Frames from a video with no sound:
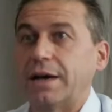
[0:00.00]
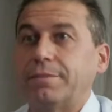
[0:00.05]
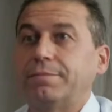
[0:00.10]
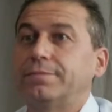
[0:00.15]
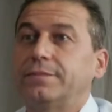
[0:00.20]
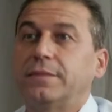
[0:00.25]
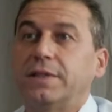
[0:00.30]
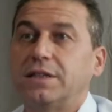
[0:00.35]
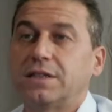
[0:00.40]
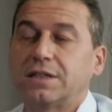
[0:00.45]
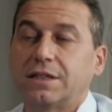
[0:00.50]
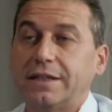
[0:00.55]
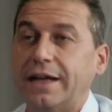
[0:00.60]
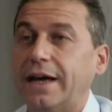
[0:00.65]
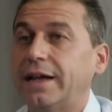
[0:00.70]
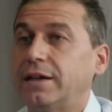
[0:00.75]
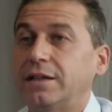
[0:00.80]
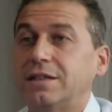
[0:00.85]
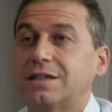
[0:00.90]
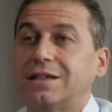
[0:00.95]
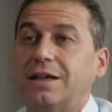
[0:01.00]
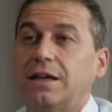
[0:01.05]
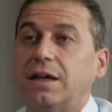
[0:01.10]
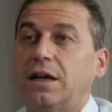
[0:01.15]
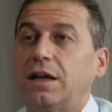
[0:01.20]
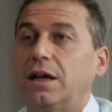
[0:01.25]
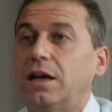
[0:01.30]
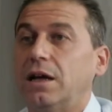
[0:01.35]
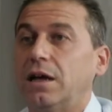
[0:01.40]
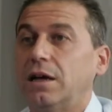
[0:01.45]
it's
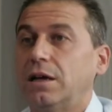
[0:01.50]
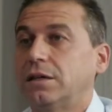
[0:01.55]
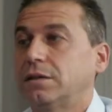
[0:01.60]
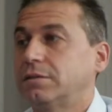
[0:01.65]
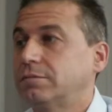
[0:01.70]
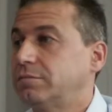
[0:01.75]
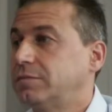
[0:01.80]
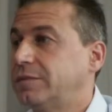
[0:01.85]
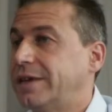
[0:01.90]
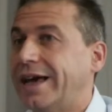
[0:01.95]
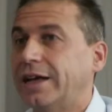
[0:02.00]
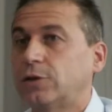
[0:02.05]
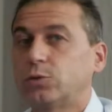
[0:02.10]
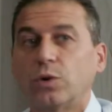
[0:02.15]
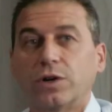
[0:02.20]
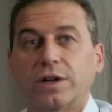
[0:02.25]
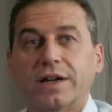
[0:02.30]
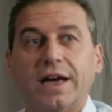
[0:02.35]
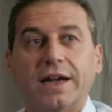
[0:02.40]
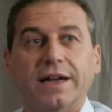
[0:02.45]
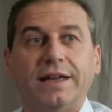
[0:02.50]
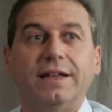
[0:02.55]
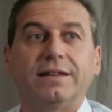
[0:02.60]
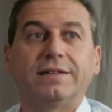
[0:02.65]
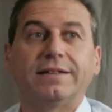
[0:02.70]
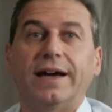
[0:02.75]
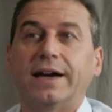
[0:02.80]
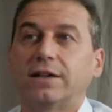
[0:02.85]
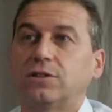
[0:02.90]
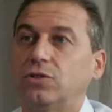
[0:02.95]
a network
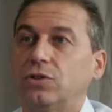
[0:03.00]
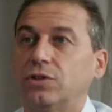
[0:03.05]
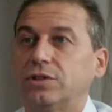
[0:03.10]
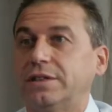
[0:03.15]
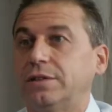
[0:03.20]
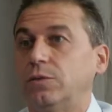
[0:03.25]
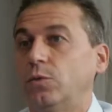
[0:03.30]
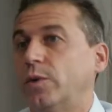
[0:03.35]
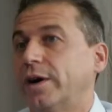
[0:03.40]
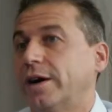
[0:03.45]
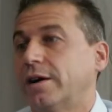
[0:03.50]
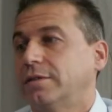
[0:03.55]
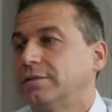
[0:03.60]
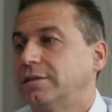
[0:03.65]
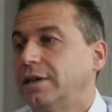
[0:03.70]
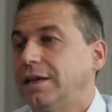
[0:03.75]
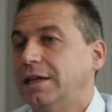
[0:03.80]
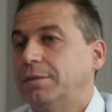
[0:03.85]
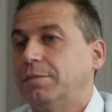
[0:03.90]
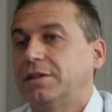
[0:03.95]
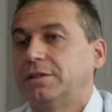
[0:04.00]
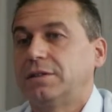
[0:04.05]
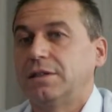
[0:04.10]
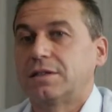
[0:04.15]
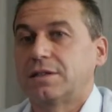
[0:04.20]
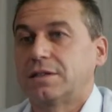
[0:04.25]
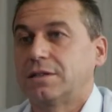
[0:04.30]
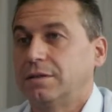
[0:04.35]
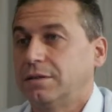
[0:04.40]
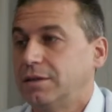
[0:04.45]
architecture where the limit
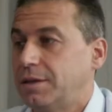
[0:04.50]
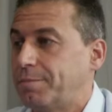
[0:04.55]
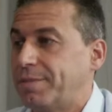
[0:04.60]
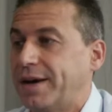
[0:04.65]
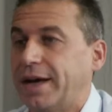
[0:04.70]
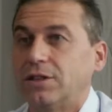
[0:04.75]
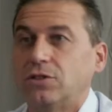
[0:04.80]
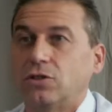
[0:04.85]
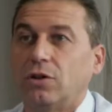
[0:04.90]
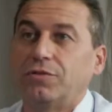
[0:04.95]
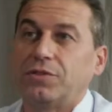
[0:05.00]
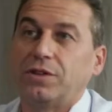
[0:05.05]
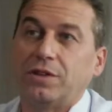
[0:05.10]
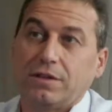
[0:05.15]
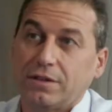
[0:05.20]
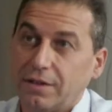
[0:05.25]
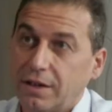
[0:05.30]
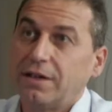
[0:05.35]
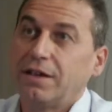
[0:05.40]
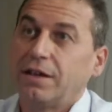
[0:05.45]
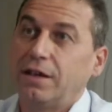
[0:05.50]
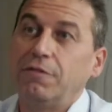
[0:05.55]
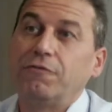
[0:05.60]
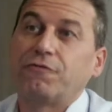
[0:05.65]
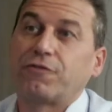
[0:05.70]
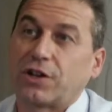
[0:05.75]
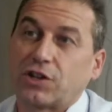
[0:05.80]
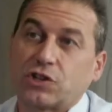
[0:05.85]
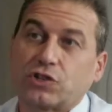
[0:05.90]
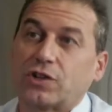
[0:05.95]
depend on the
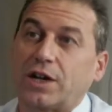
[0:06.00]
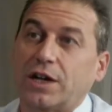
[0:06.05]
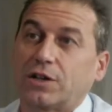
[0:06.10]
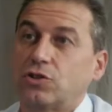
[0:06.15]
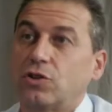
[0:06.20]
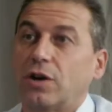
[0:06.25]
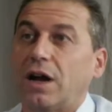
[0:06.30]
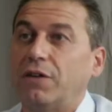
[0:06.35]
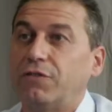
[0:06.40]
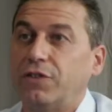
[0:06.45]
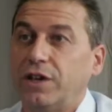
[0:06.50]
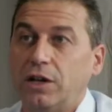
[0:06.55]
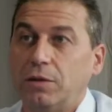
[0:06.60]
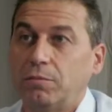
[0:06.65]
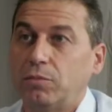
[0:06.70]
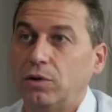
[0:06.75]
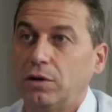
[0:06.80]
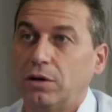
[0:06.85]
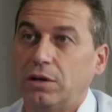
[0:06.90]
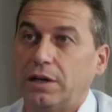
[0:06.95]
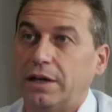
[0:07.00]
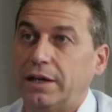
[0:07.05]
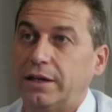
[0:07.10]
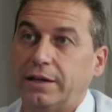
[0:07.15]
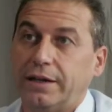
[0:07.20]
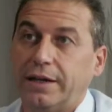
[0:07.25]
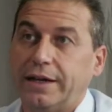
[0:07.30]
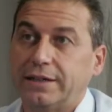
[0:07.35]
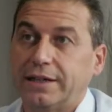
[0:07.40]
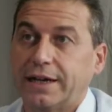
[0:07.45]
infrastructure available
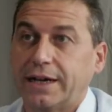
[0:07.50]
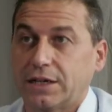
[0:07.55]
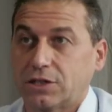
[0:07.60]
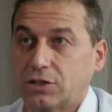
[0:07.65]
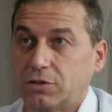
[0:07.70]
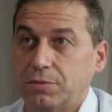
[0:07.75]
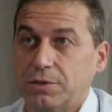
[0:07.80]
at the customer.